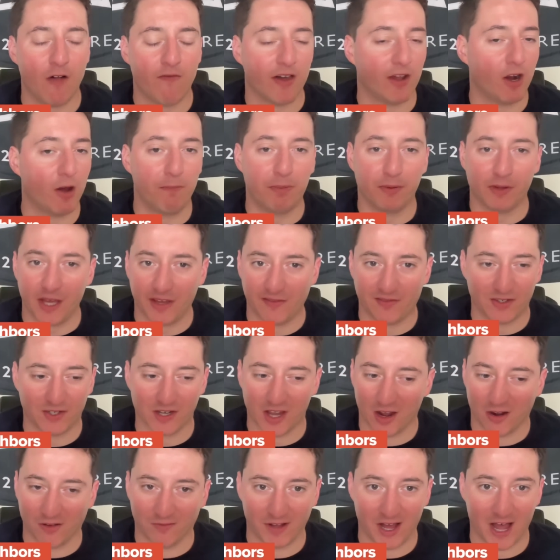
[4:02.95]
I don't believe
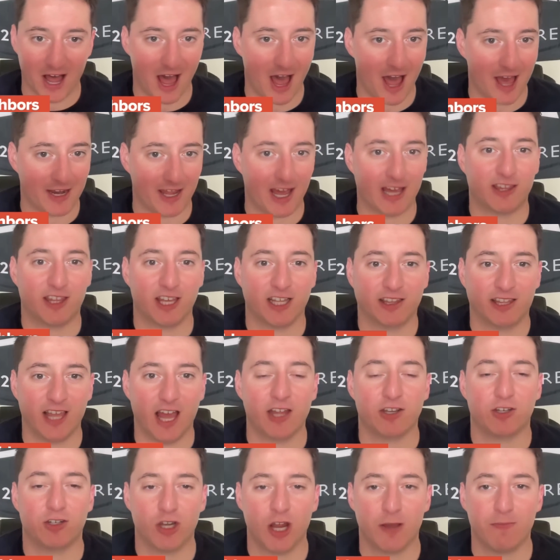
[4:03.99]
so. I think that
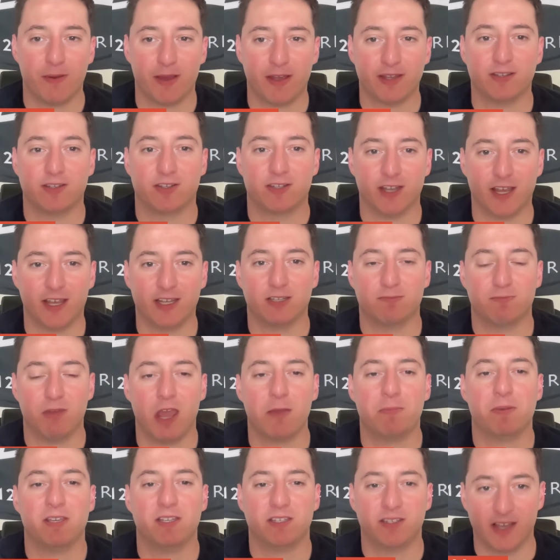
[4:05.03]
ship has
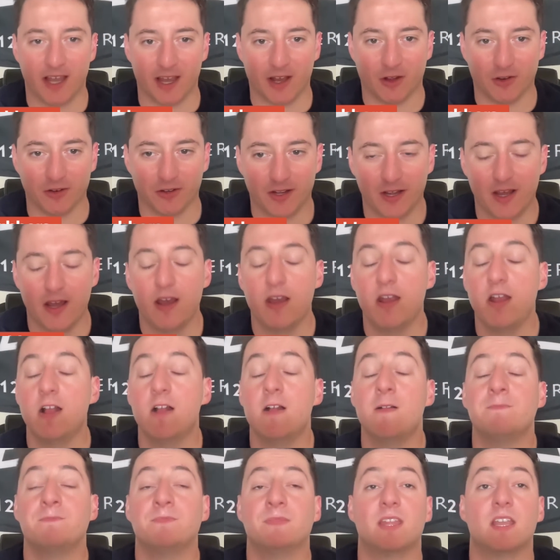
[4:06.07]
maybe sailed.
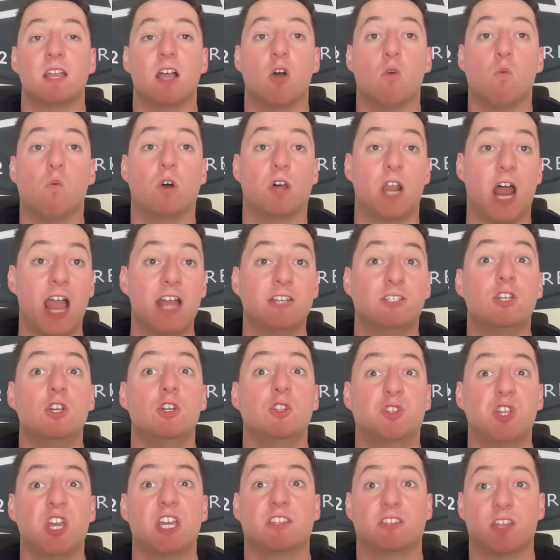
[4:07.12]
What I do
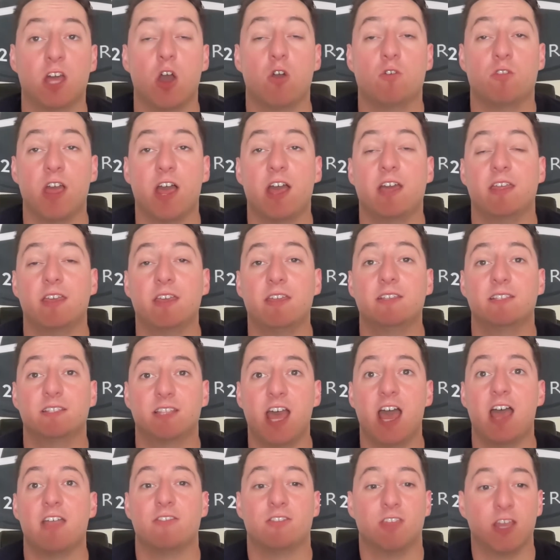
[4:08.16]
think, though, that is
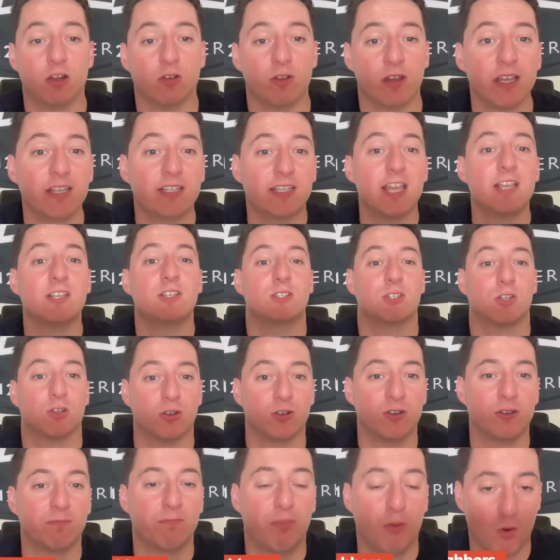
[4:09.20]
that there is a
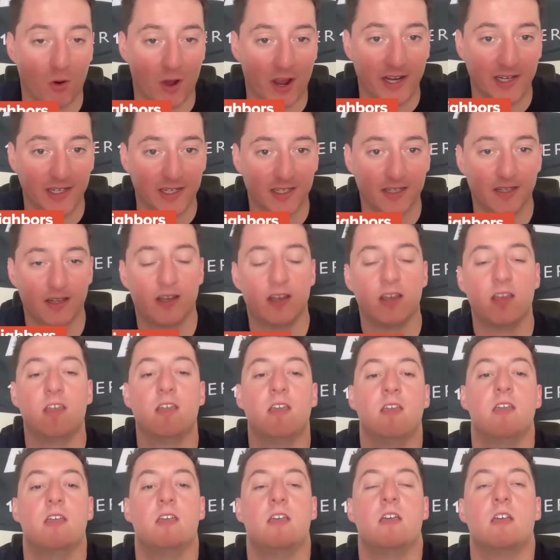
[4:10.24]
certain point
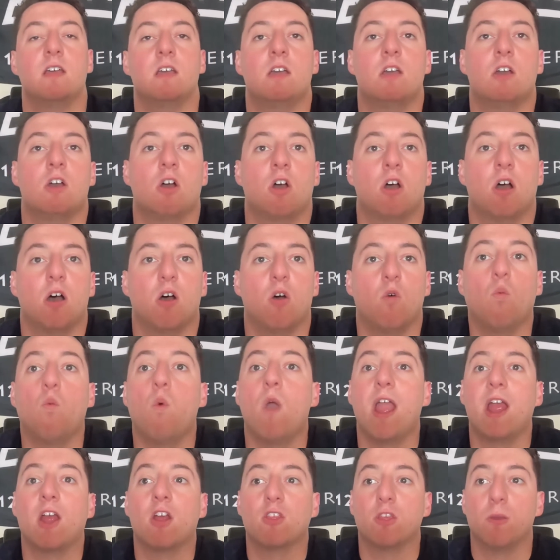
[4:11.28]

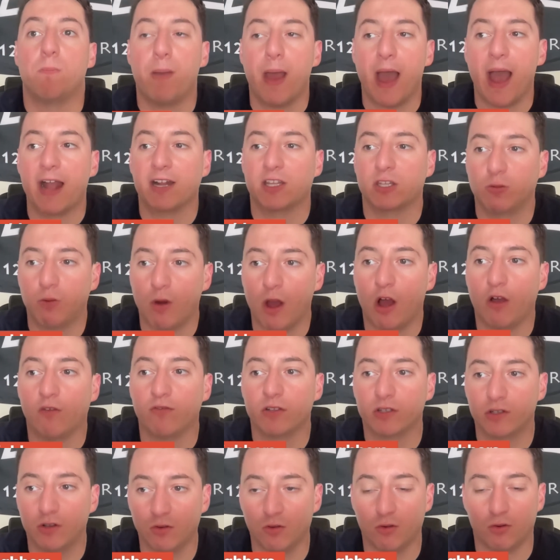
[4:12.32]
where the Pac-12
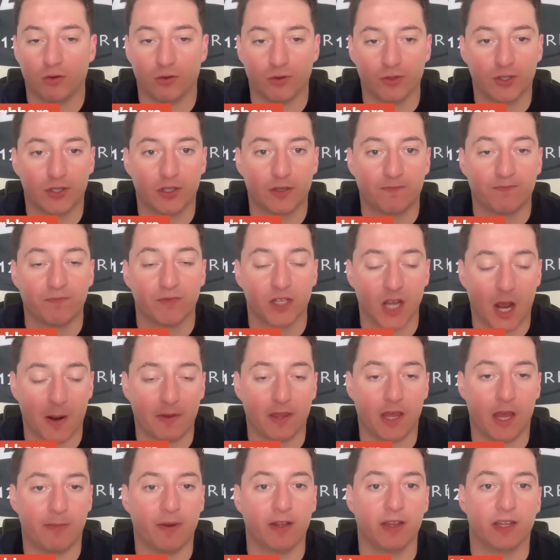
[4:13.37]
schools, some of
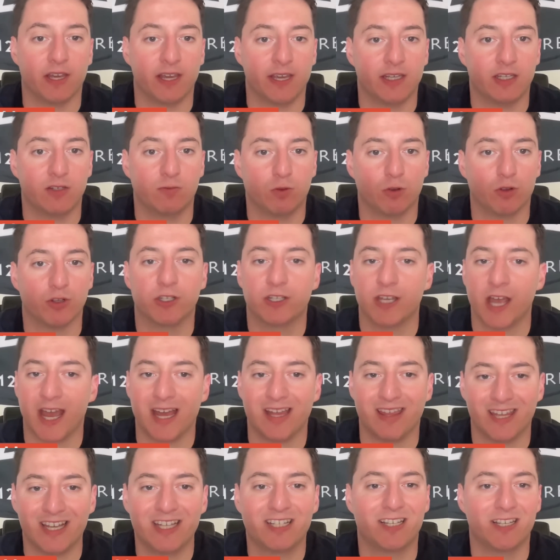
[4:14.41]
them at least, will say
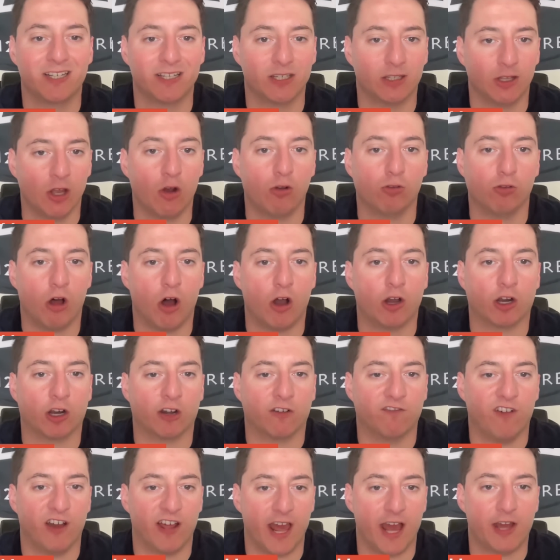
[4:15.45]
this is no longer
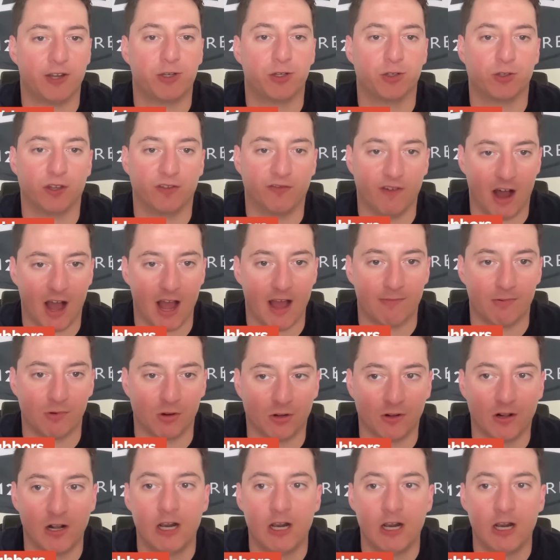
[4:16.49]
financially viable.